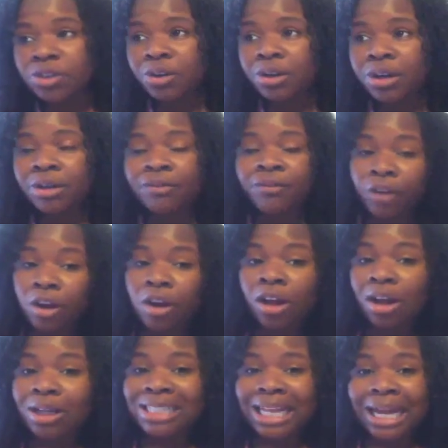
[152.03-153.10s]
or for a
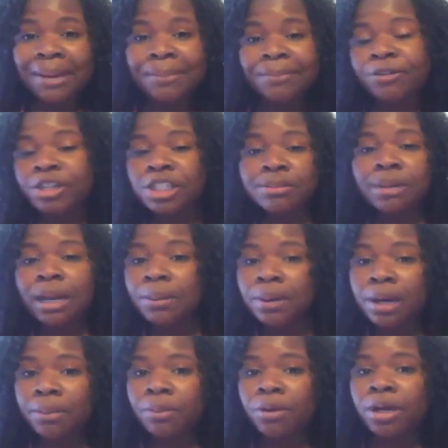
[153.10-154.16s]
long time Chris Brown will
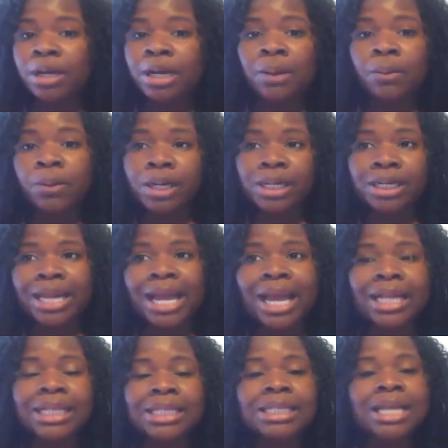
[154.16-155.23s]
come on and I wouldn't
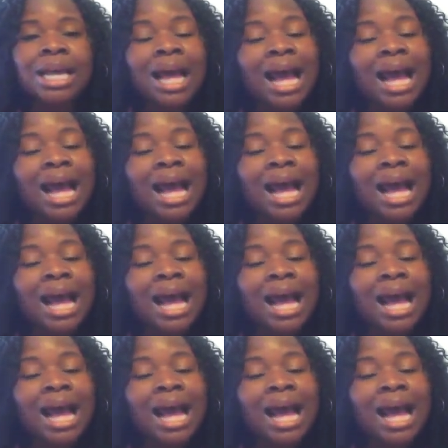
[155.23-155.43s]
dance,